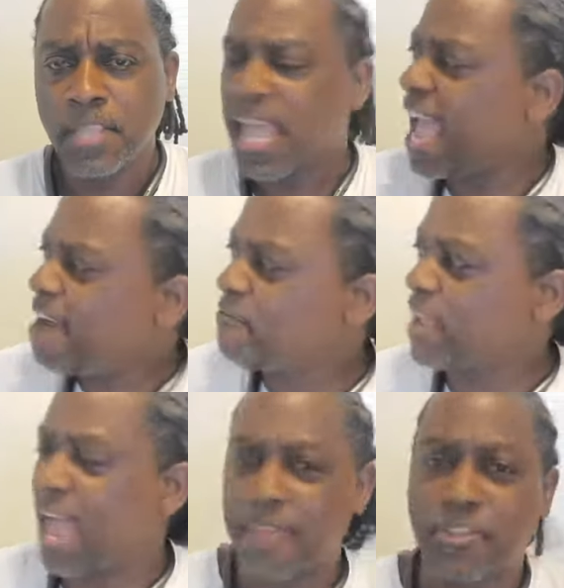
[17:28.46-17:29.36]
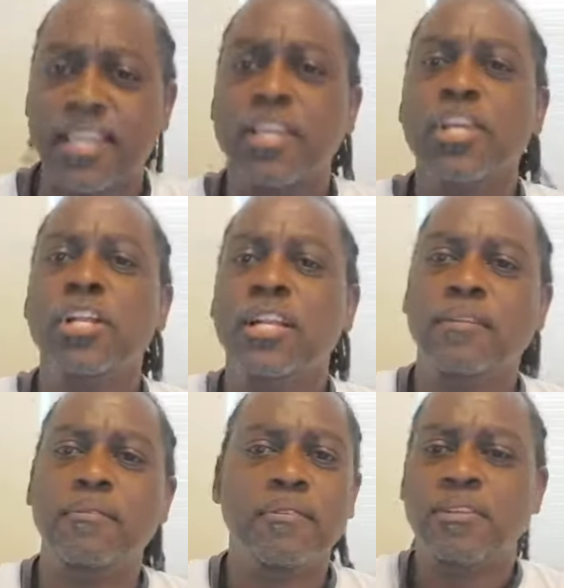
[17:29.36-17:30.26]
Every athlete,
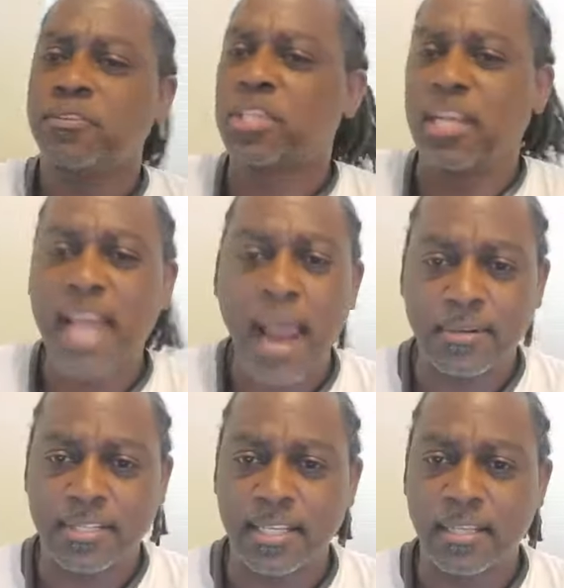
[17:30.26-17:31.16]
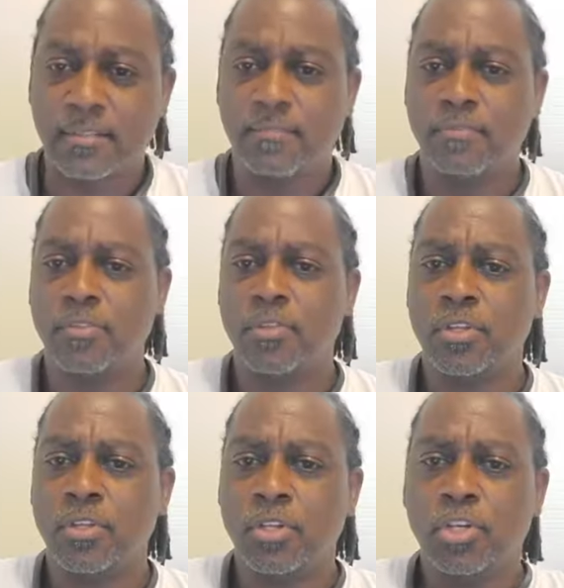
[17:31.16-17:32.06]
celebrity,
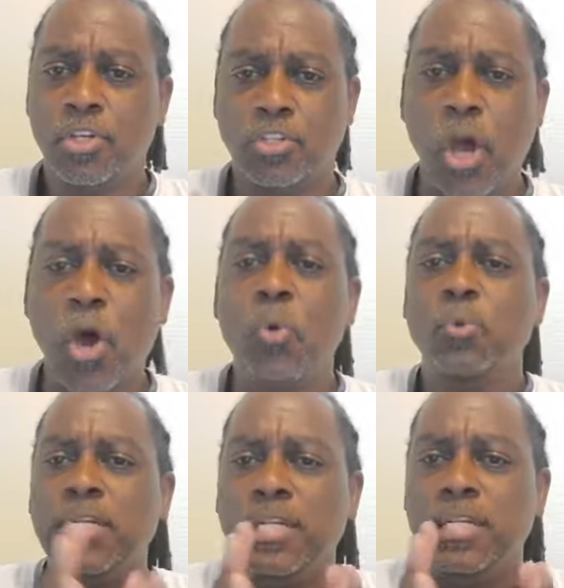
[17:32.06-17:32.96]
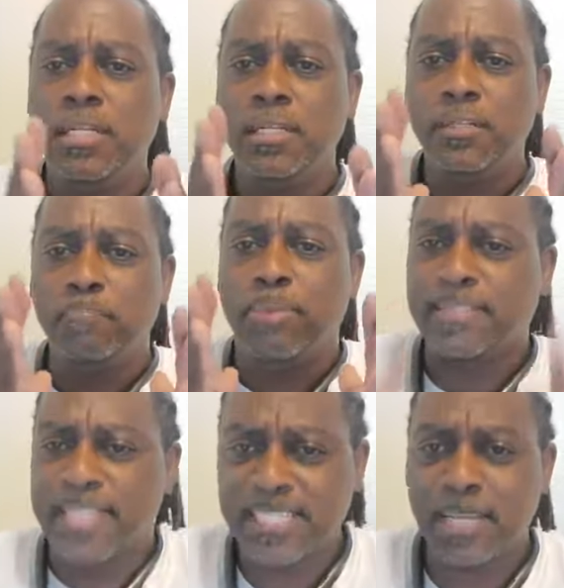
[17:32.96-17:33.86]
don't
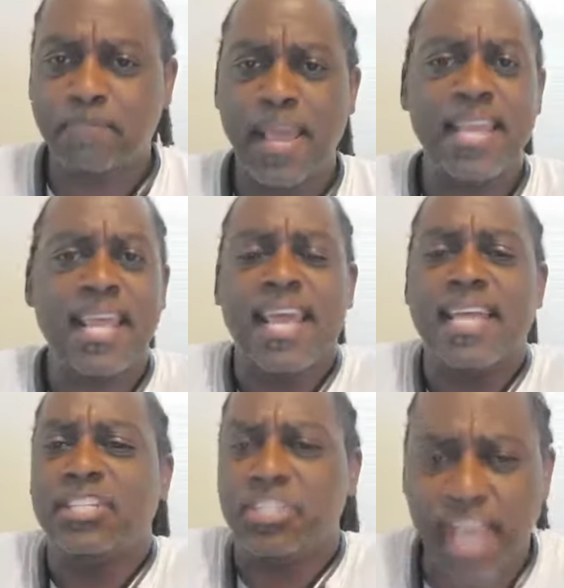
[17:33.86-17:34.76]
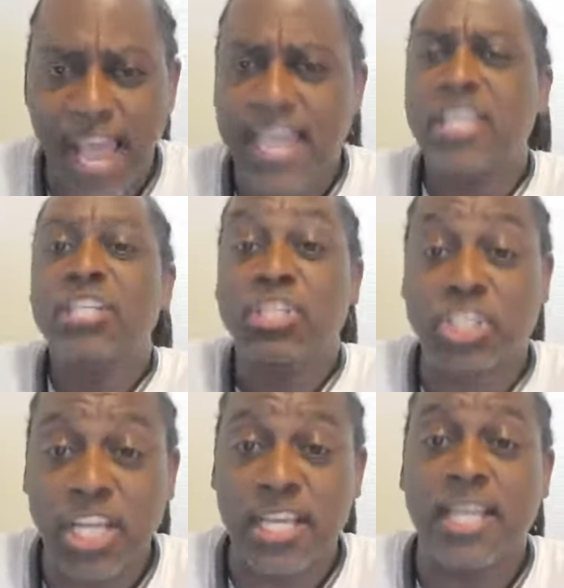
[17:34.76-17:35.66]
participate in jack
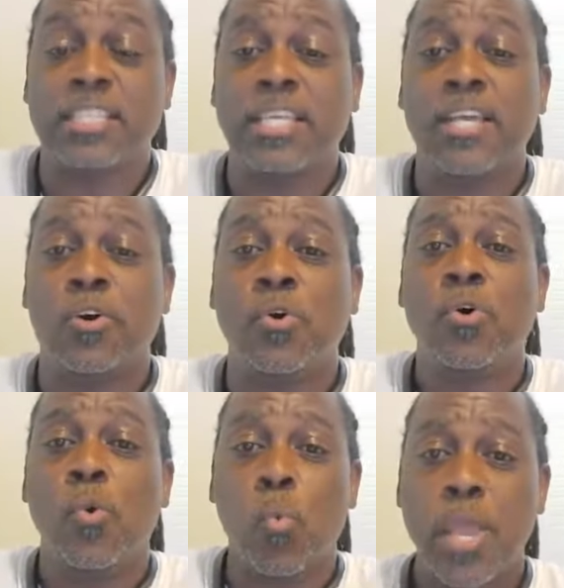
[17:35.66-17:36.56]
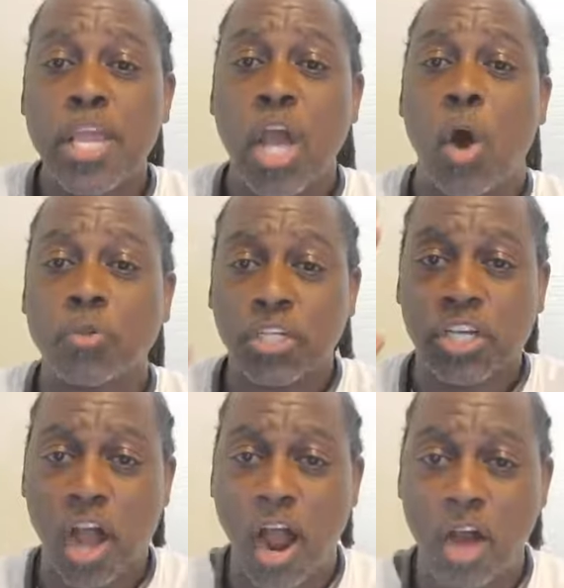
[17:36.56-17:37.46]
shit until we go to
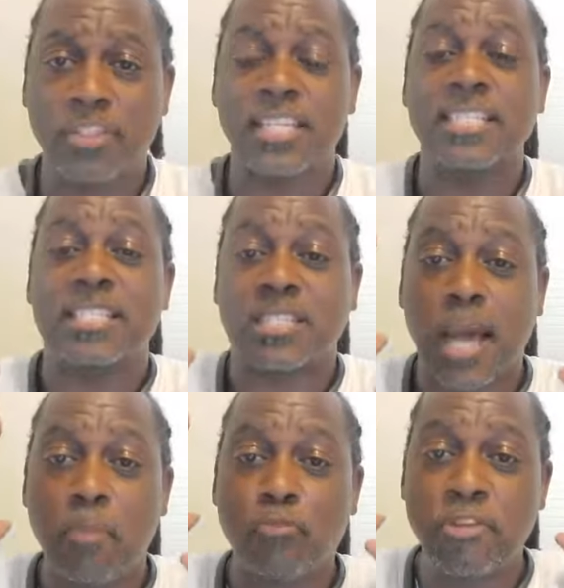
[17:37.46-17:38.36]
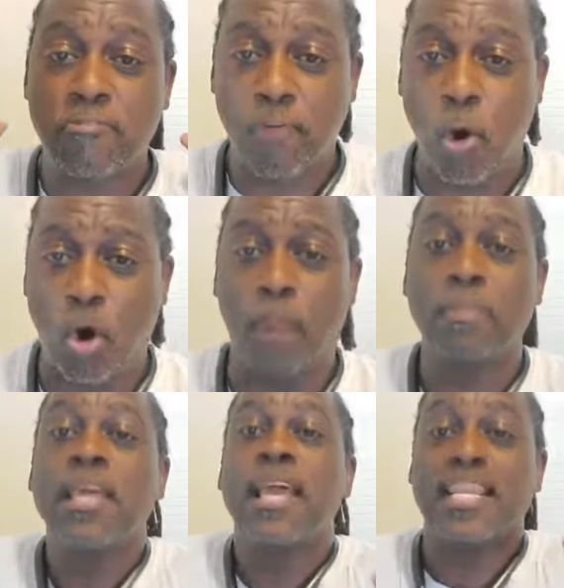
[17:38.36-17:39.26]
Congress and some reform
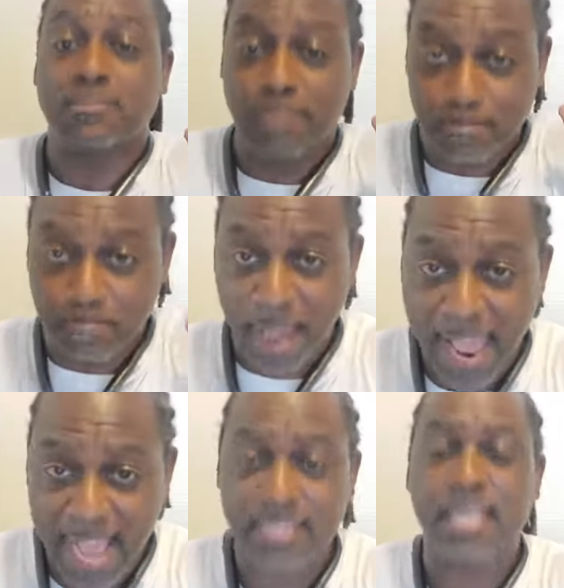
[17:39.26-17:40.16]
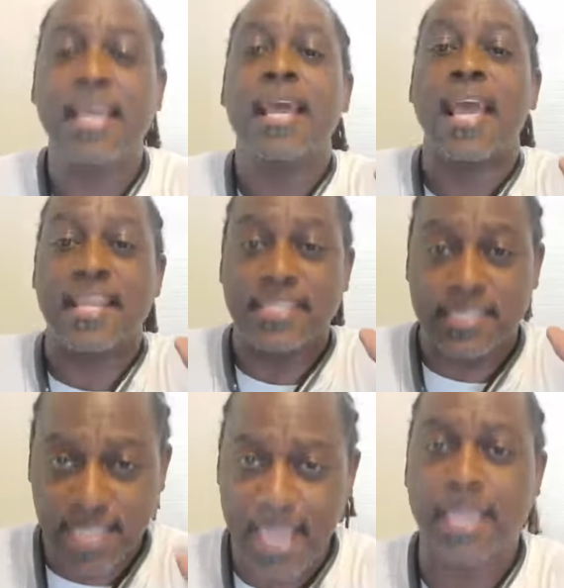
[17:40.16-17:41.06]
has been passed and
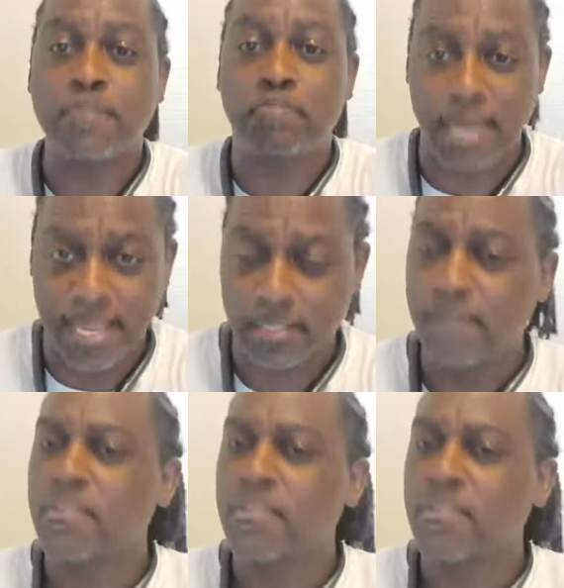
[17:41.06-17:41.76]
is taking place.